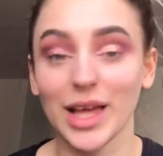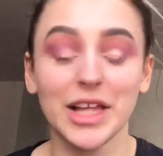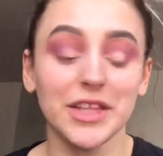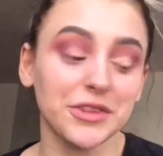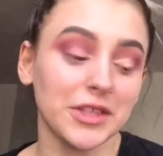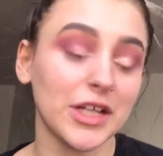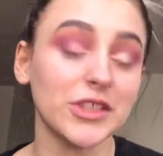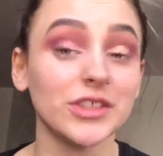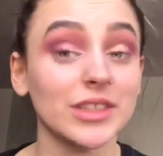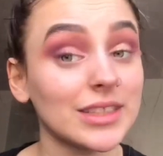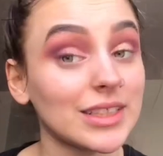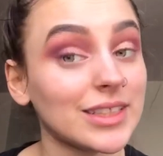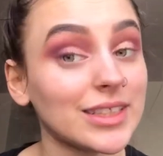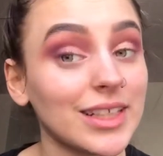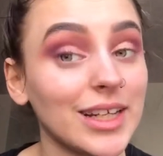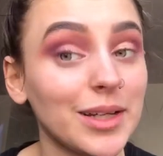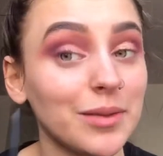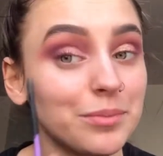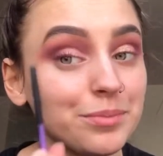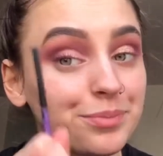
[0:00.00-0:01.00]
That's just a
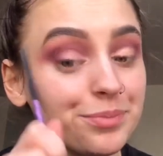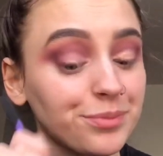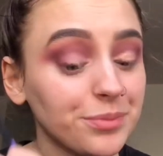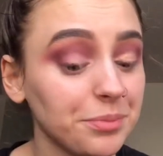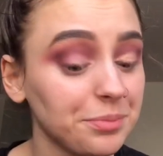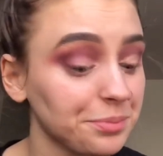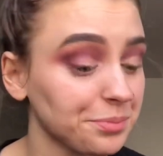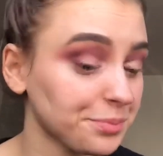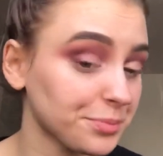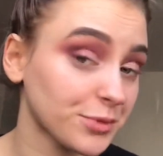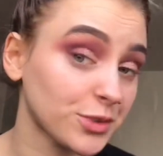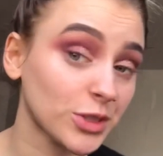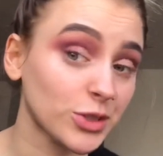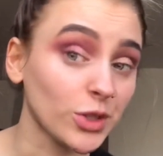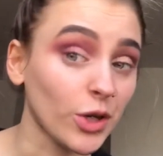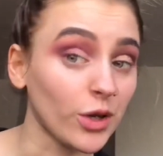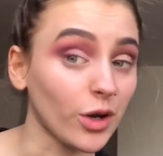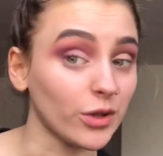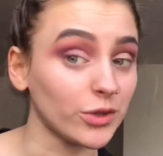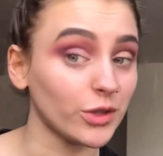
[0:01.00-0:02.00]
tip, just so
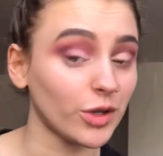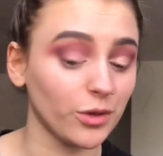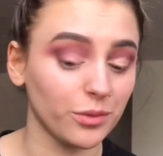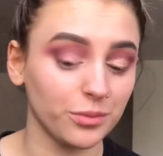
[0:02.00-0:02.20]
y'all know.